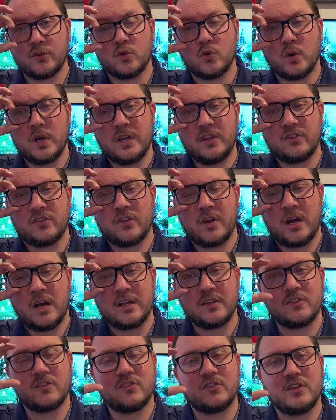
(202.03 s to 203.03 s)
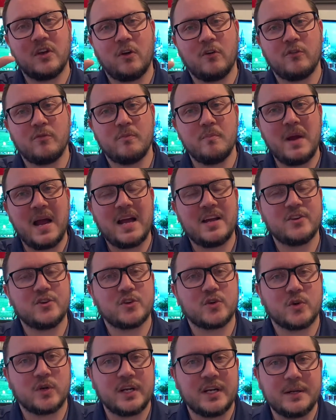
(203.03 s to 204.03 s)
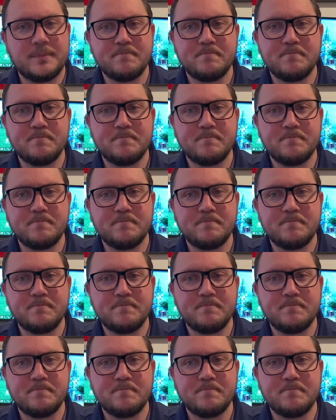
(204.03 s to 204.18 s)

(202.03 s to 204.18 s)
Greeks saw it, self-mastery,